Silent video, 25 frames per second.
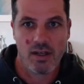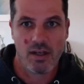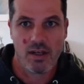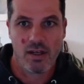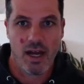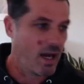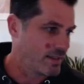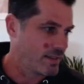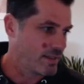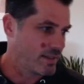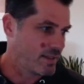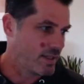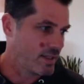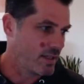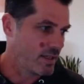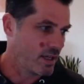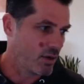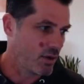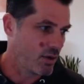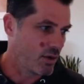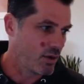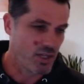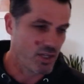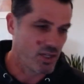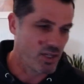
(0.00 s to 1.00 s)
I see
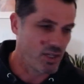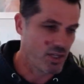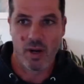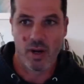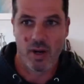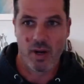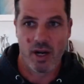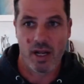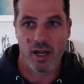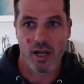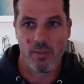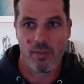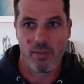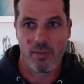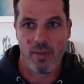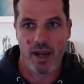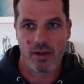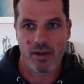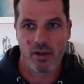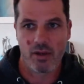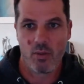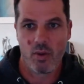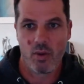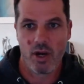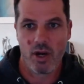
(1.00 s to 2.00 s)
the questions there. I'm going to come
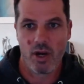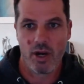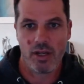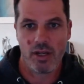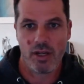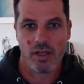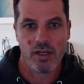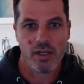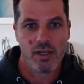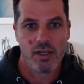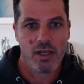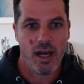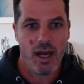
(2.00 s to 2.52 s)
back. Don't worry.